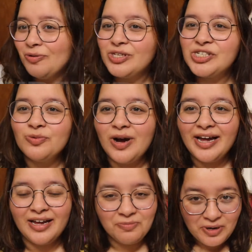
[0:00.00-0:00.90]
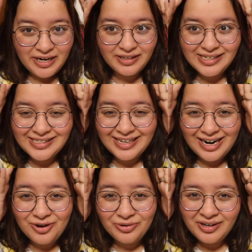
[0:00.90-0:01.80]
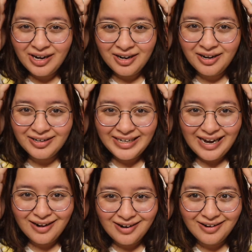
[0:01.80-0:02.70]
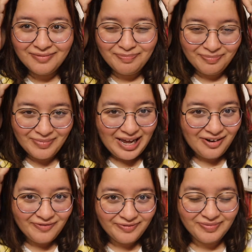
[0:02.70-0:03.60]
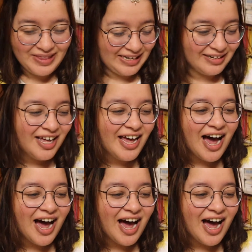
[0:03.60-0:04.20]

which is why I'm wearing this crown tiara elf thing,